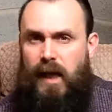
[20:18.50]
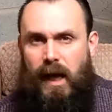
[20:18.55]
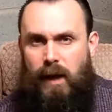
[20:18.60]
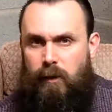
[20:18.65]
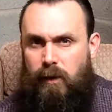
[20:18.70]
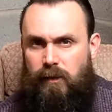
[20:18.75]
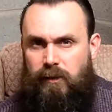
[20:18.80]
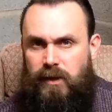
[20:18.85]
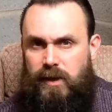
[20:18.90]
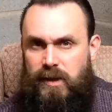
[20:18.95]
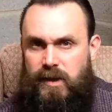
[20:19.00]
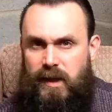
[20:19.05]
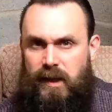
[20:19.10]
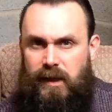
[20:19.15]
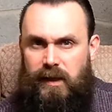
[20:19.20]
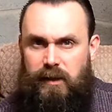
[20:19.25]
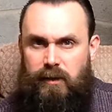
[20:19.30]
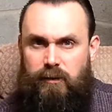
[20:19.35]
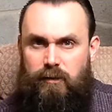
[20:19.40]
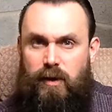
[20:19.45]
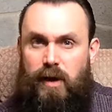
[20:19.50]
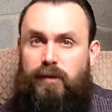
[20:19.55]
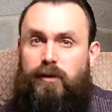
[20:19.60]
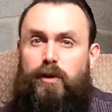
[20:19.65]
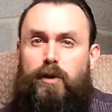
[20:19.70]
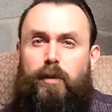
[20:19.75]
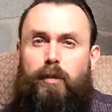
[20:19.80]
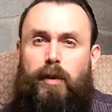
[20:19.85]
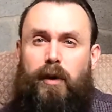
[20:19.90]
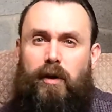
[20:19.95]
however you say,
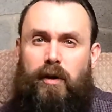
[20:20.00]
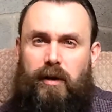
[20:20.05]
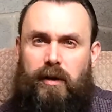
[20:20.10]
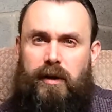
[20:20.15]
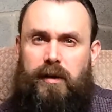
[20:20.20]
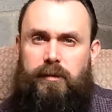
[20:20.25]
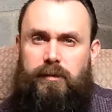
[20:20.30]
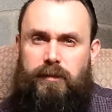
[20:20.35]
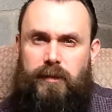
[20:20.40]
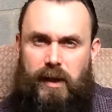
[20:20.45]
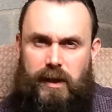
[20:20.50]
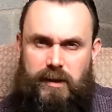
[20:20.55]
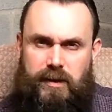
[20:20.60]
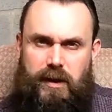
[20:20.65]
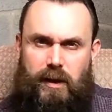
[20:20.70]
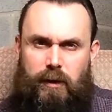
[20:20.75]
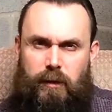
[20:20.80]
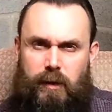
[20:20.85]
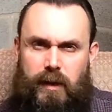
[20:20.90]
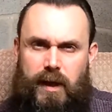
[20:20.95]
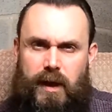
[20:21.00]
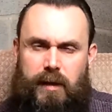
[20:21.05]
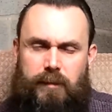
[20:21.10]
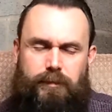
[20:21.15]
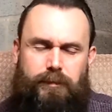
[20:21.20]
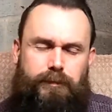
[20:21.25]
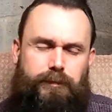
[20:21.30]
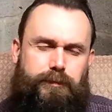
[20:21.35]
Revor plug. Let's go with that.